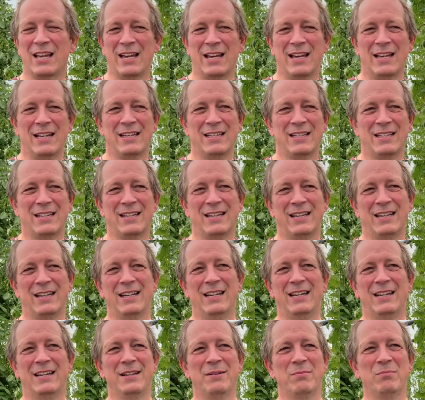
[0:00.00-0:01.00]
and
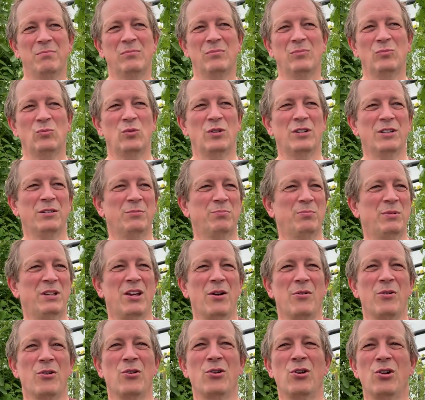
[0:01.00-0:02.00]
we're
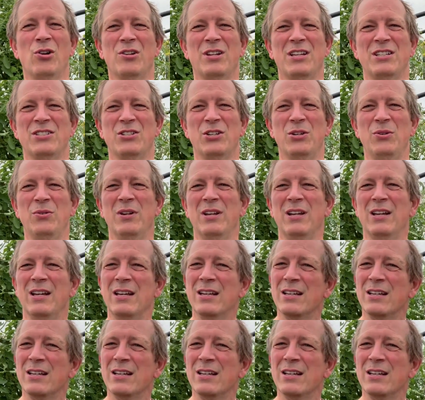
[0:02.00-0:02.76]
going on holiday soon.